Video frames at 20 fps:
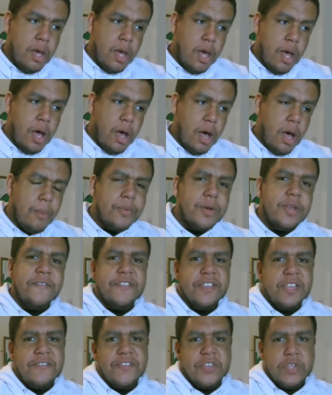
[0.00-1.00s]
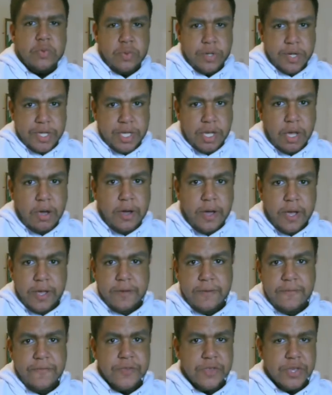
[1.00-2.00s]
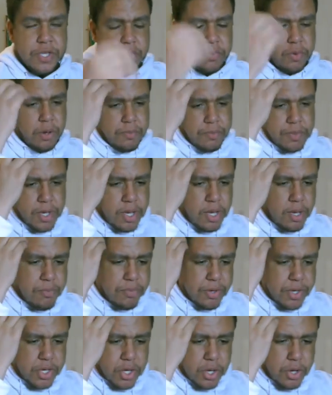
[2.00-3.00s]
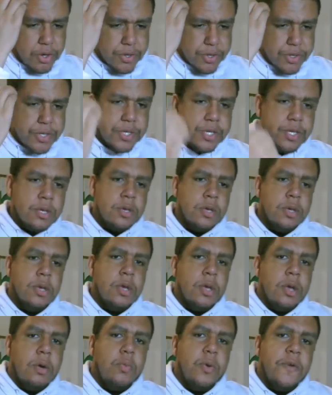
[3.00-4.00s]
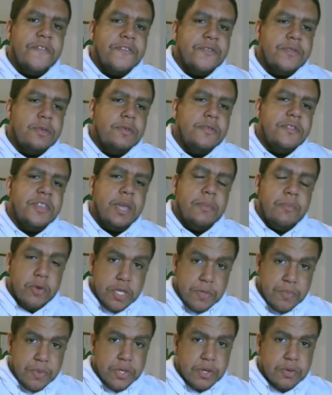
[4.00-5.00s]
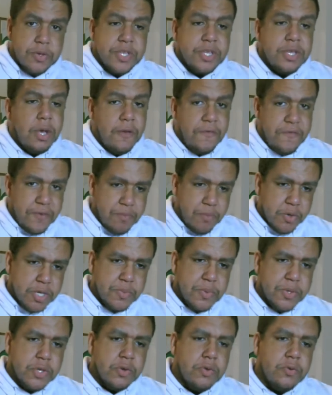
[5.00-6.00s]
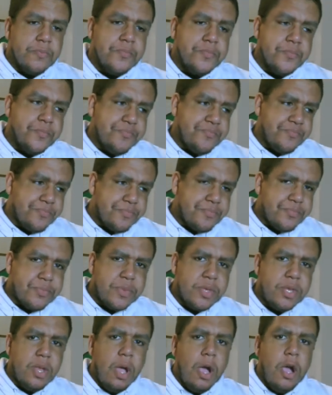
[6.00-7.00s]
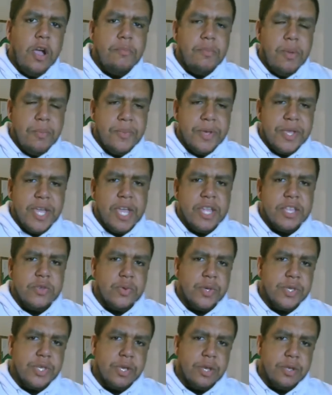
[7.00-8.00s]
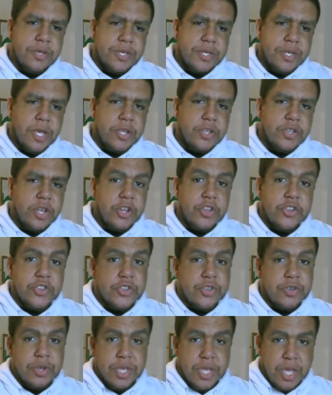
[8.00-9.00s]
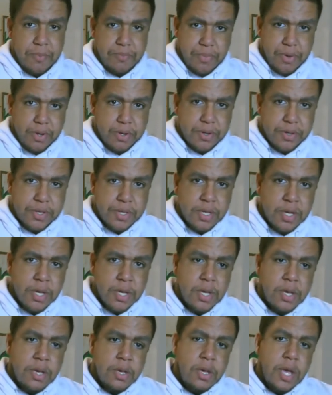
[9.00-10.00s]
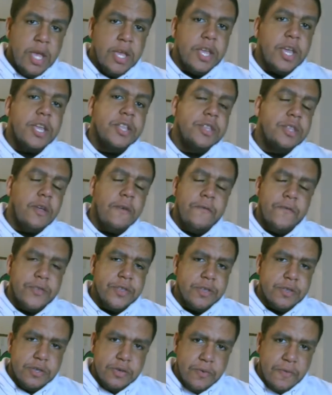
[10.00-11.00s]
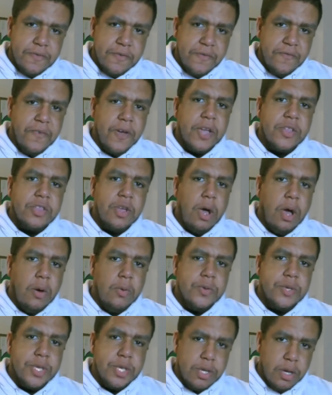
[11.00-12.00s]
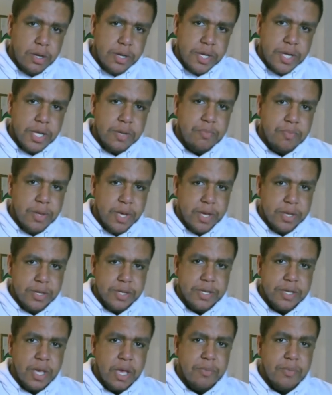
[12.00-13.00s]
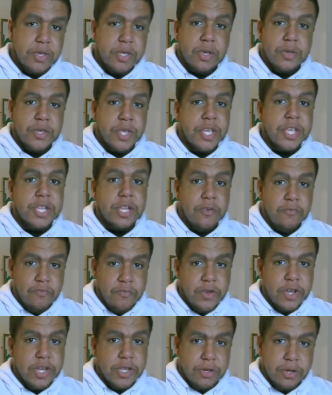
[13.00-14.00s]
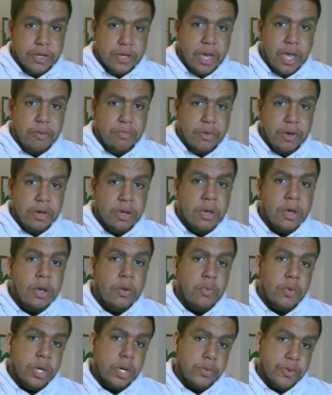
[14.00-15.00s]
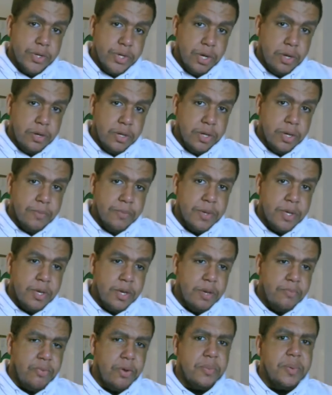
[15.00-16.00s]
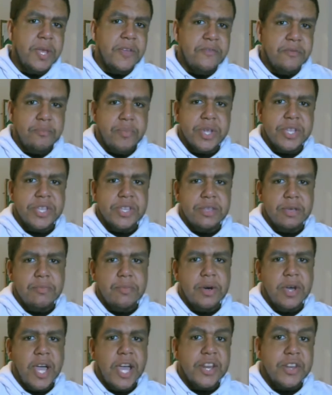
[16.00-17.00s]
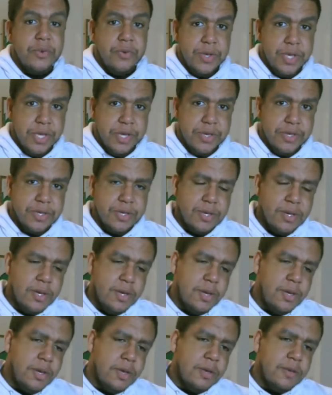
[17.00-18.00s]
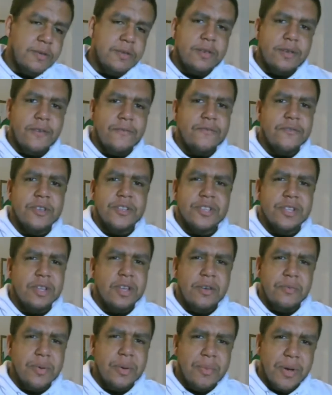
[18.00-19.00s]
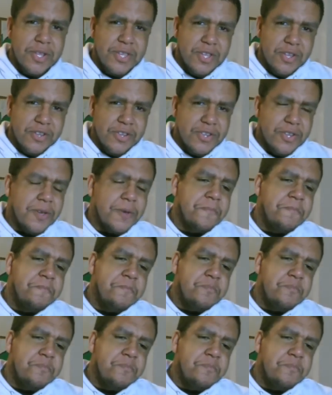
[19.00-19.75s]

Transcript: I'm going to have to give this one a tie for this one, because with Theme Hospital, let's start with Theme Hospital. I remember getting to a certain stage and I just couldn't get past. It had nothing to do with the fact that I was a young kid playing this game, because I was actually a really good gamer when I was younger. Probably even better than my adult years. I've lost a little bit of my touch there.